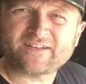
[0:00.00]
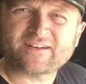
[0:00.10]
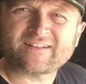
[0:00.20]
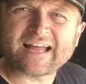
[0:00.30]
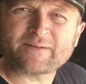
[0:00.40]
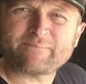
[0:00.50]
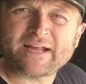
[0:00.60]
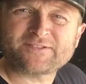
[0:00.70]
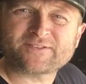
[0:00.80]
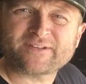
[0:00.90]
and done a lot of
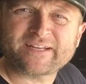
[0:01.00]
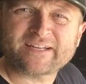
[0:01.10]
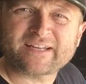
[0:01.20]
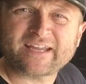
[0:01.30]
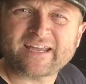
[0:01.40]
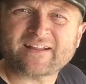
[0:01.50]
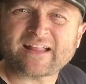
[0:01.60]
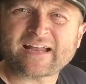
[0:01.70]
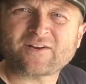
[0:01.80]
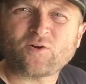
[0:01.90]
measuring and a lot of